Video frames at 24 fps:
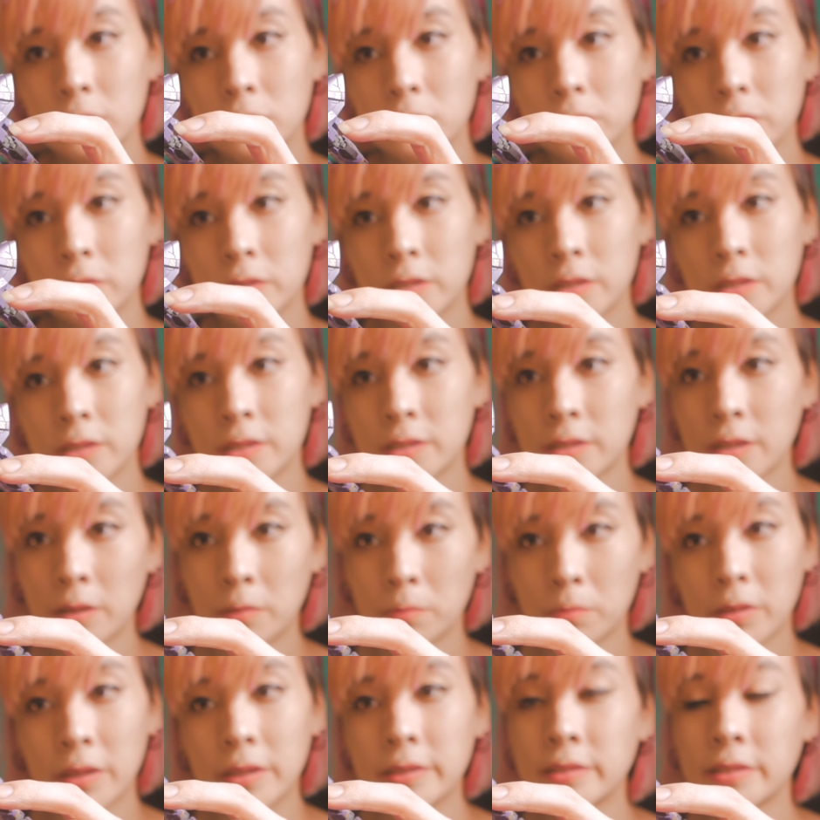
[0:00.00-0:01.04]
just the
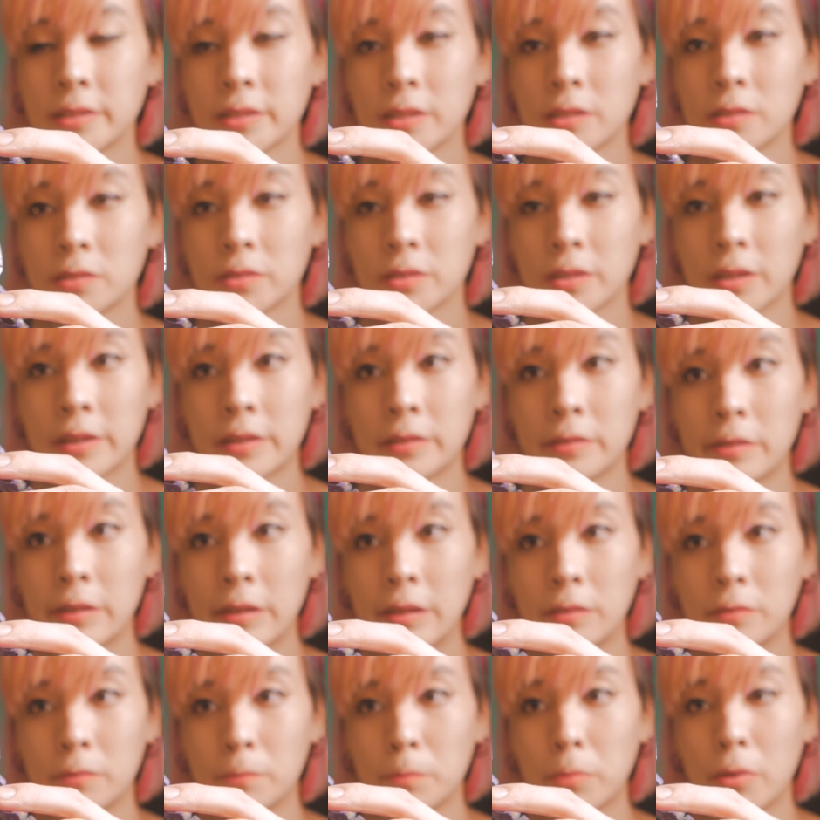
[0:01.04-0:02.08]
same plastic. It doesn't have
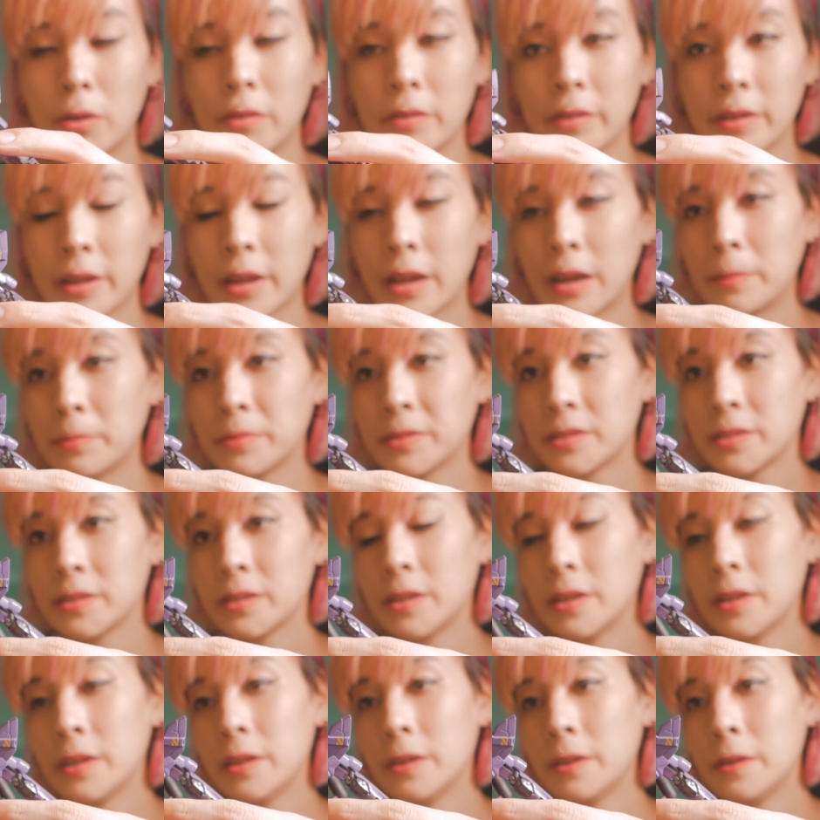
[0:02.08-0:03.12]
like polycaps.
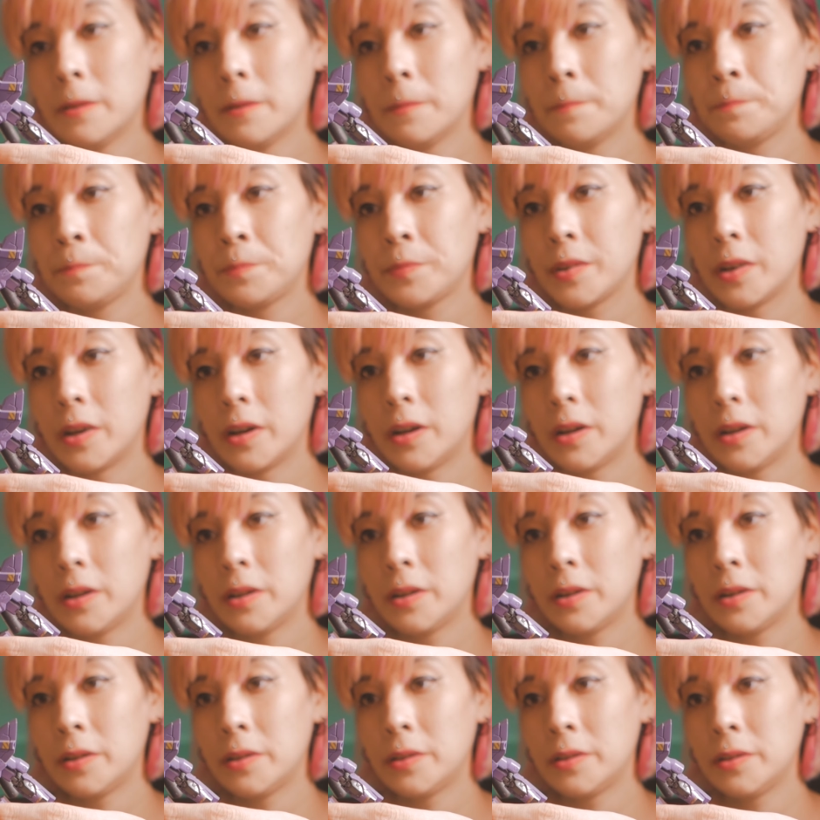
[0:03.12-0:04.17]

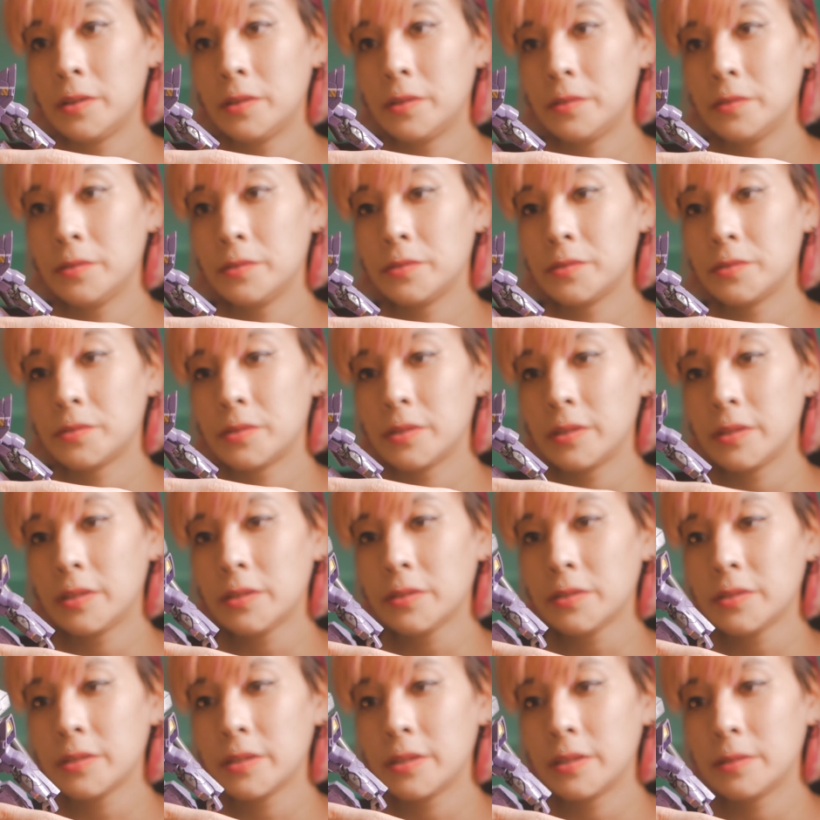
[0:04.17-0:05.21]
But
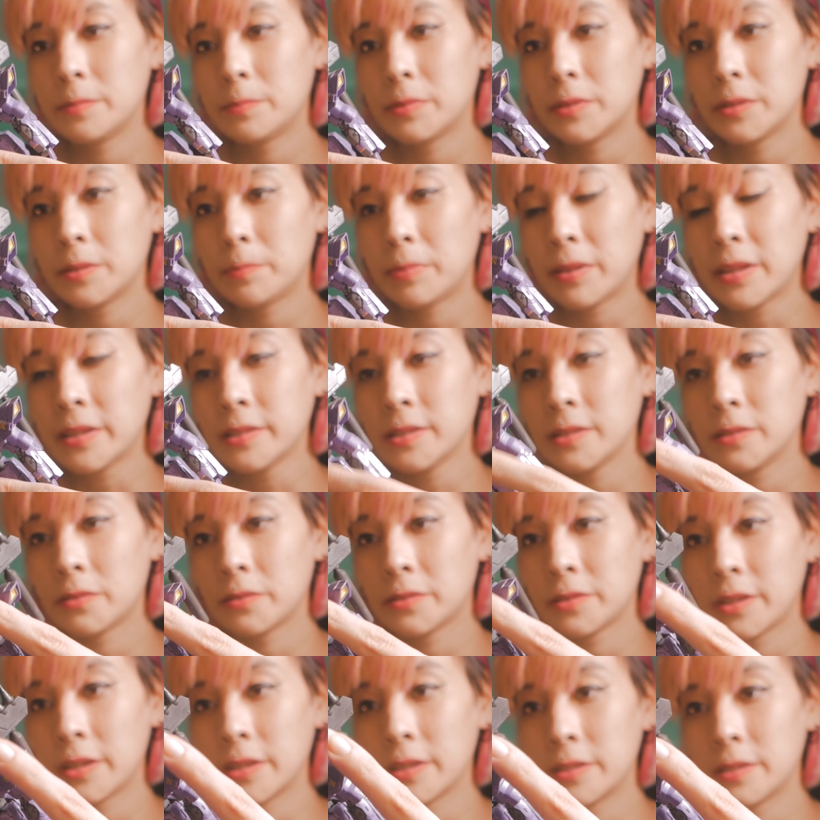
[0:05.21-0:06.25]
the plastic
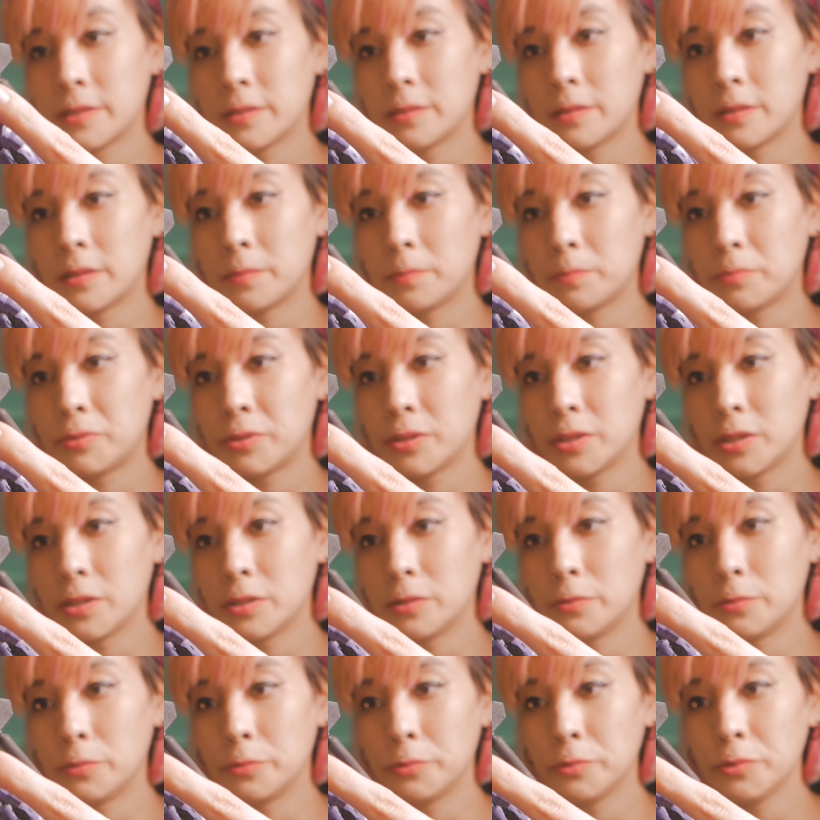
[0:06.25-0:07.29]
does get pretty
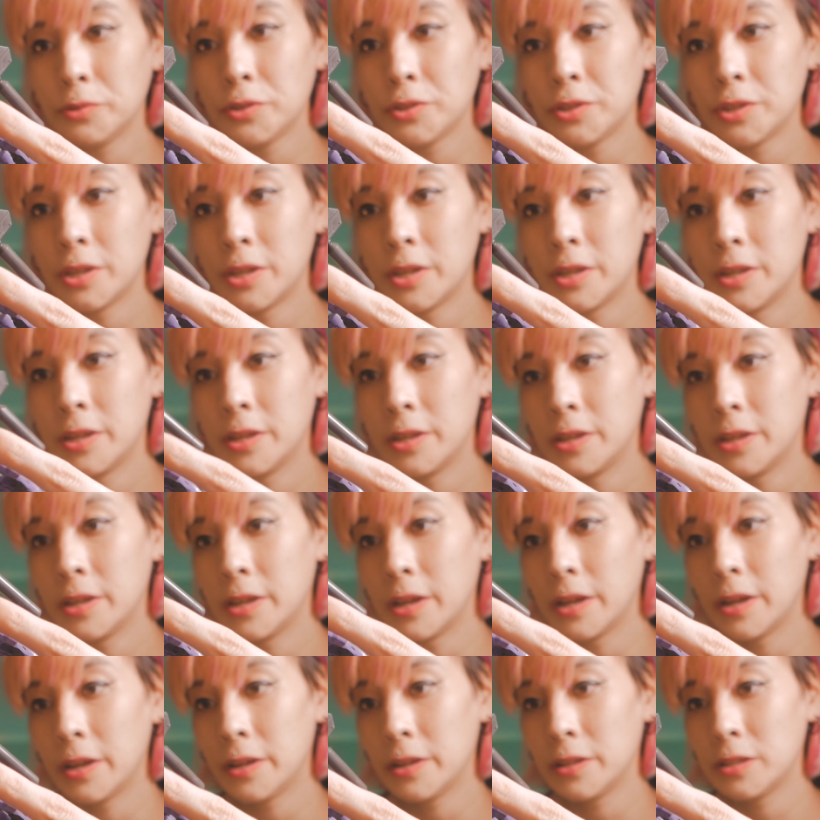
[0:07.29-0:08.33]
loose,
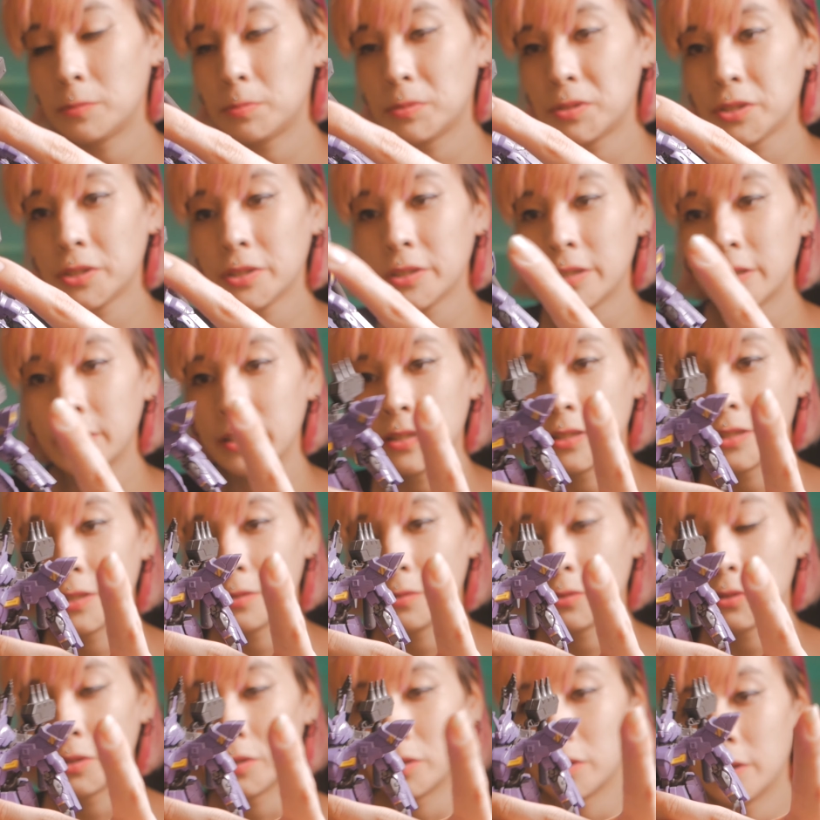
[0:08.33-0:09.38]
especially in
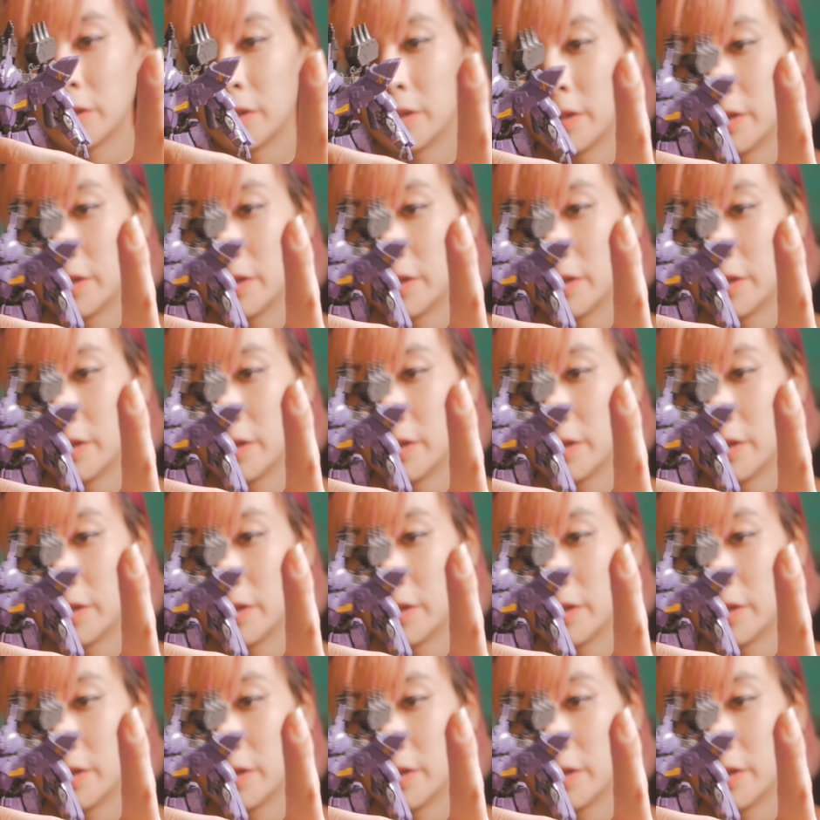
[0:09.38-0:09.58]
the